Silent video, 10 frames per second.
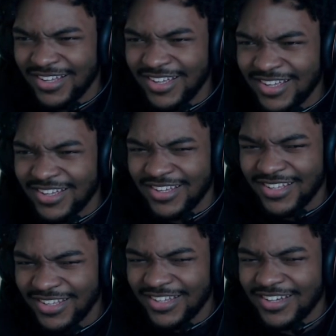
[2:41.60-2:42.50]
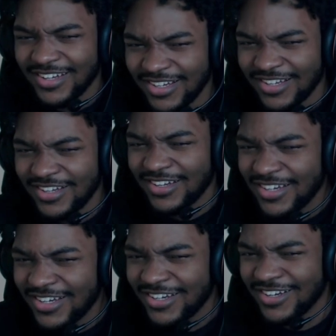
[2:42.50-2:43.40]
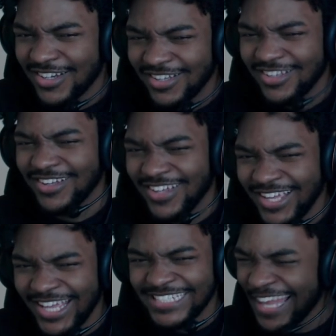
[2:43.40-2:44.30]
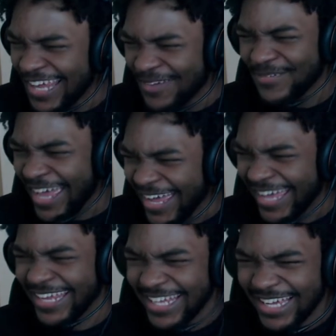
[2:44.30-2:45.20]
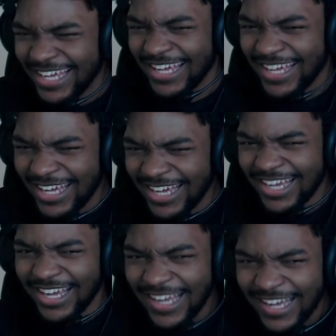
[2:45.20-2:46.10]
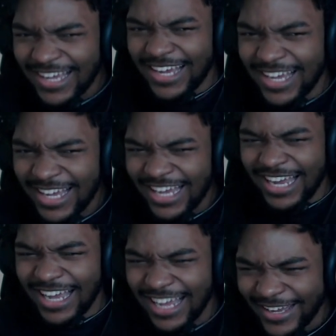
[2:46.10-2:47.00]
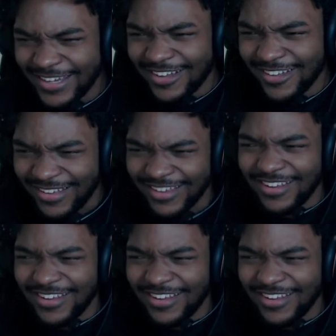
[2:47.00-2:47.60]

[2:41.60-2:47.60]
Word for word: waking up with me, no. I'm a little busy, go shopping till I finish. It's all I don't need a limit. Every, every bit is 700, this is not a rental.